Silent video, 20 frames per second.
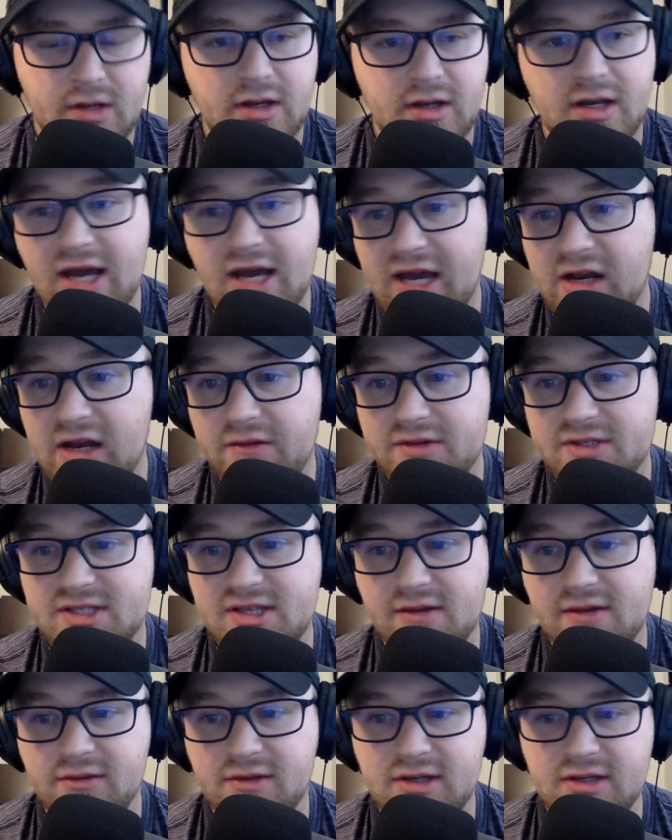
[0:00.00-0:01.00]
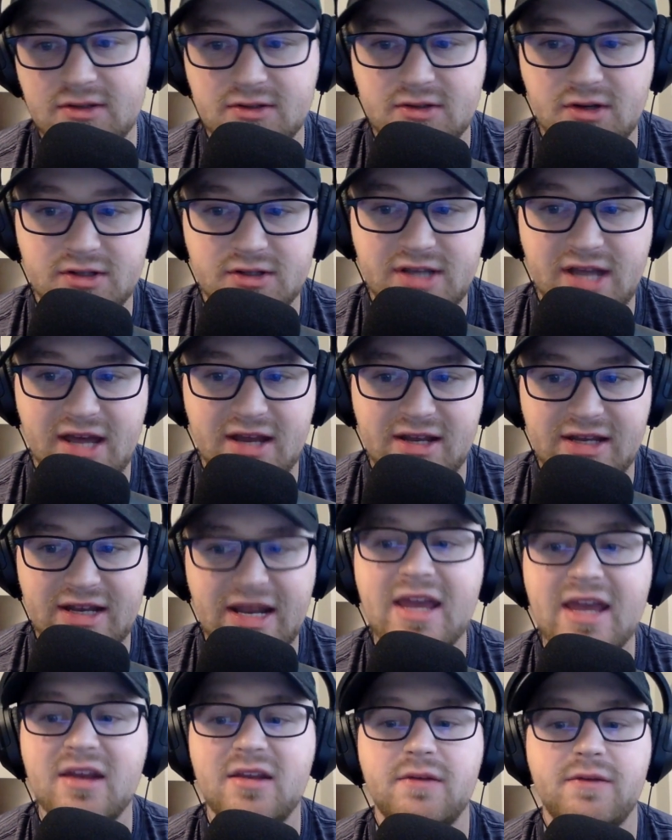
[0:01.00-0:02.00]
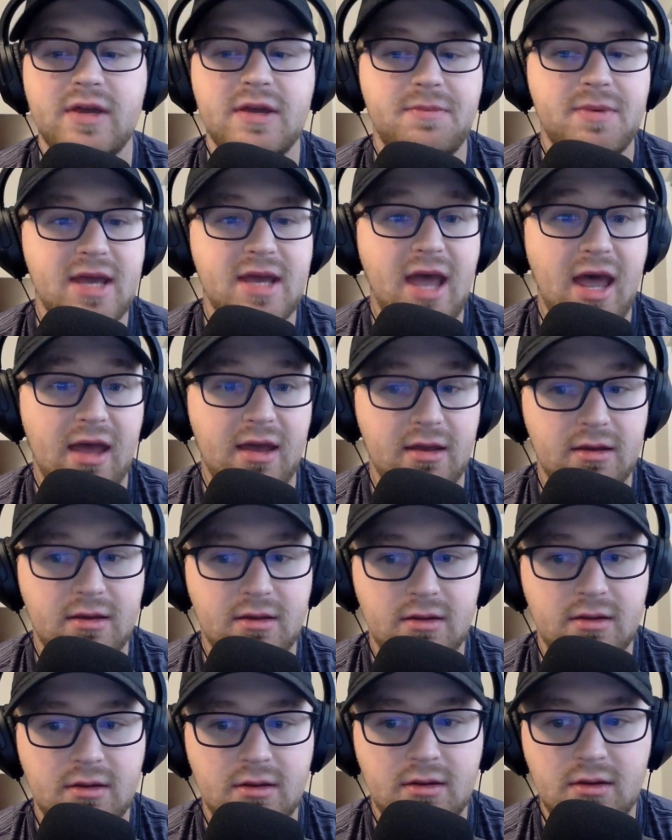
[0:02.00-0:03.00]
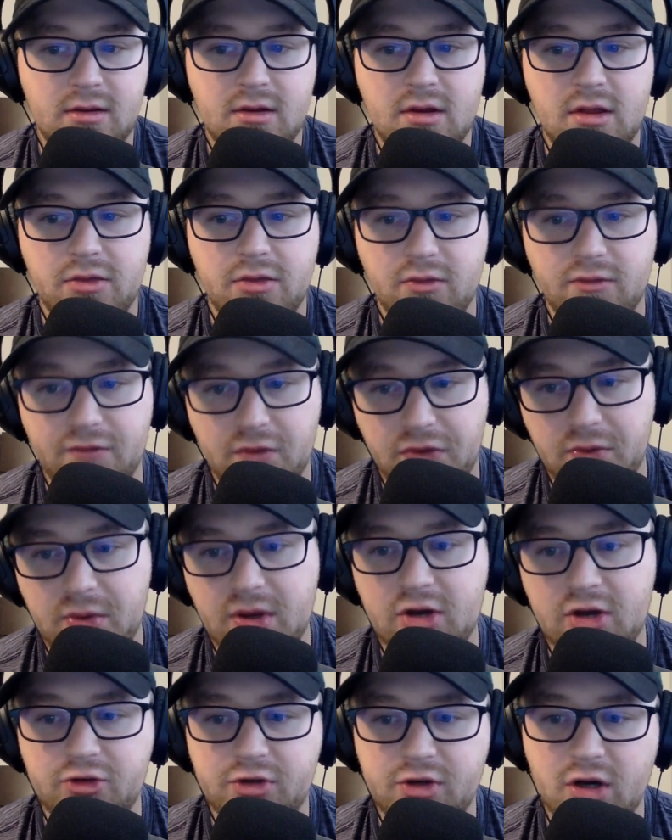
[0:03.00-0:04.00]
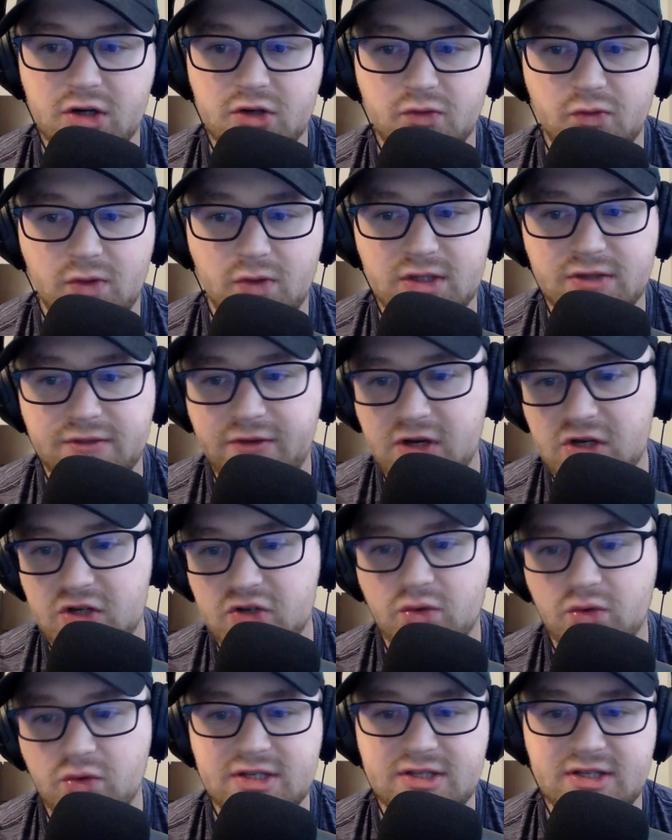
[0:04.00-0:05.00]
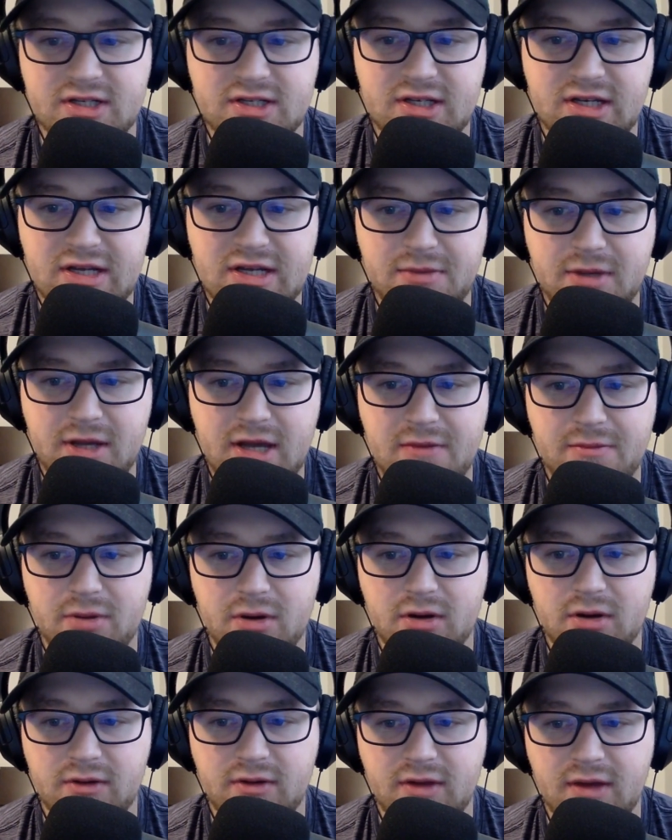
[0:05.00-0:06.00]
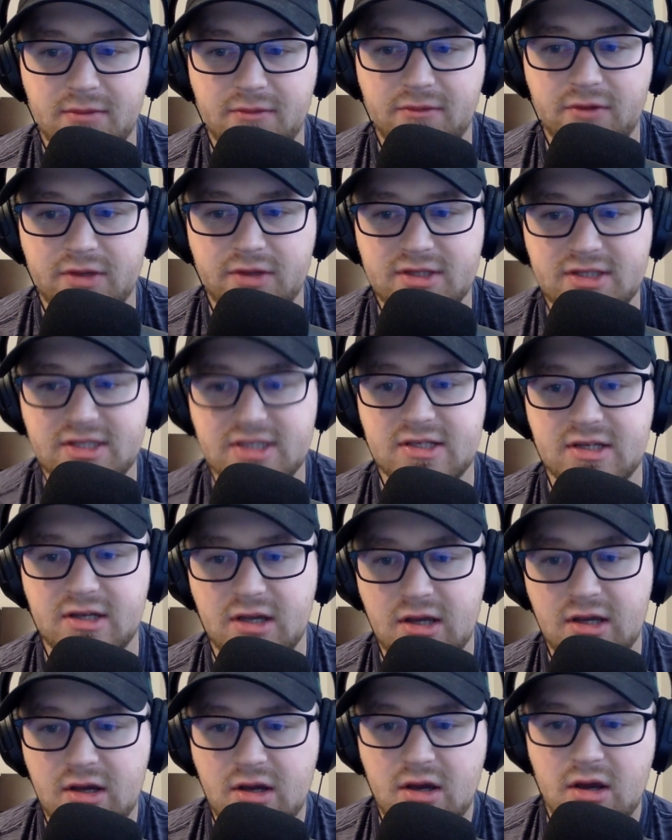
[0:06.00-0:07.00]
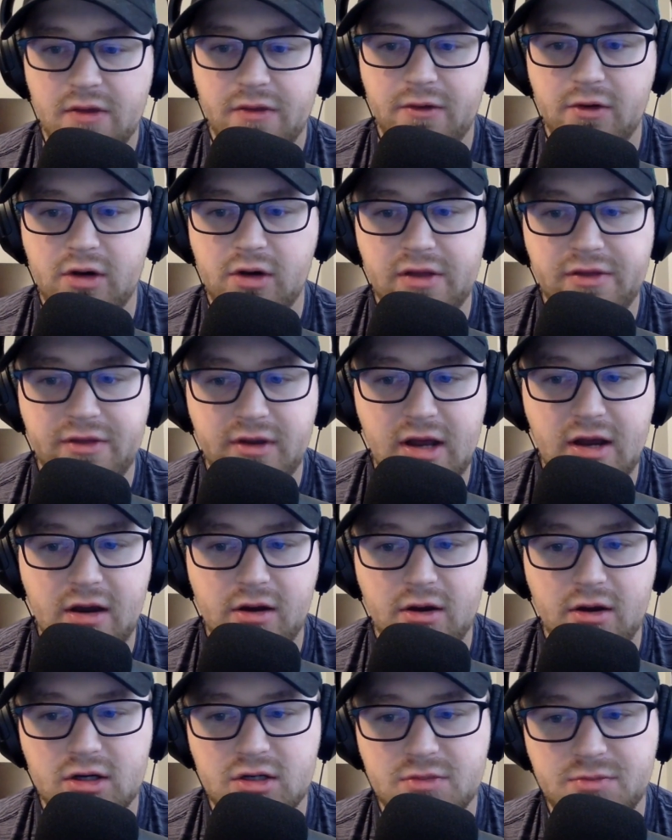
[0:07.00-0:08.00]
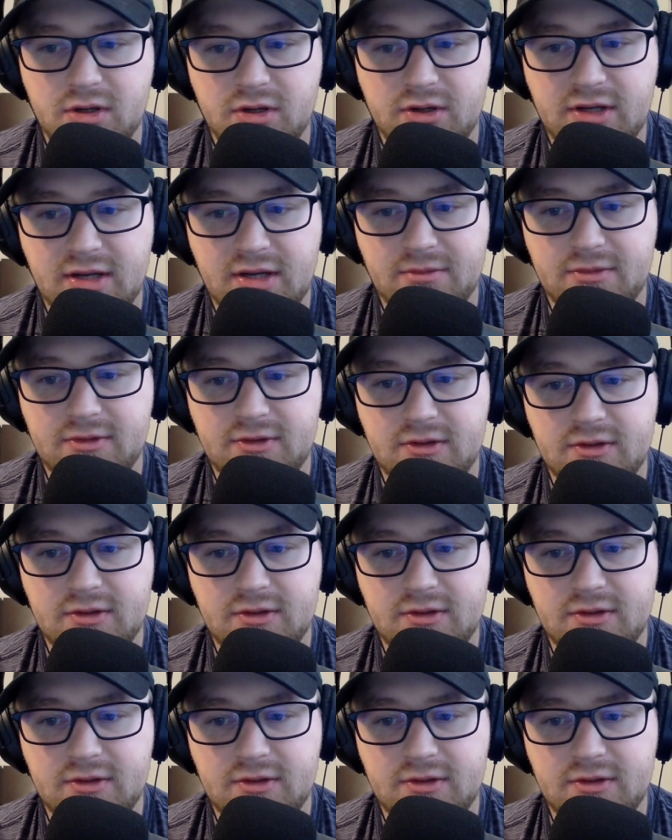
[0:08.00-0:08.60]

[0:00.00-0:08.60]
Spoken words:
9 of his 17 starts had a negative EPA. Threw for 300 yards once, finished 26 in EPA per attempt for the season, 30th in air yards per attempt.